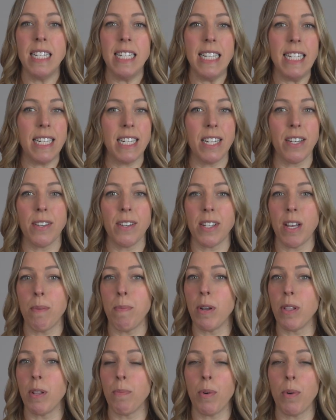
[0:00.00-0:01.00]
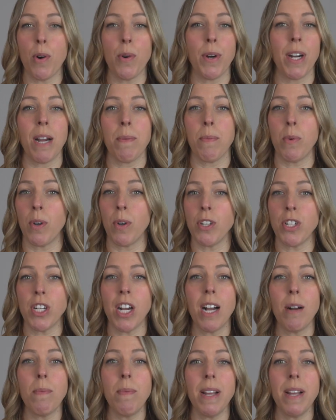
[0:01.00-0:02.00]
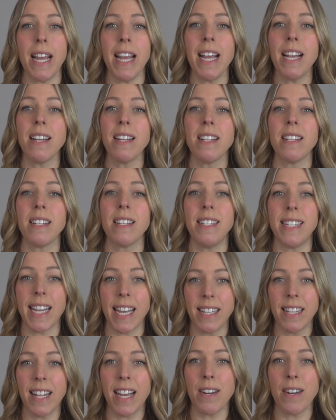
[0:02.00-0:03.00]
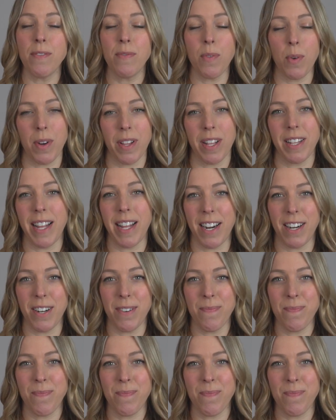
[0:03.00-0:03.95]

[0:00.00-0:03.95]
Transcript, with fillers: details about the program or job, and the deadline for the letter.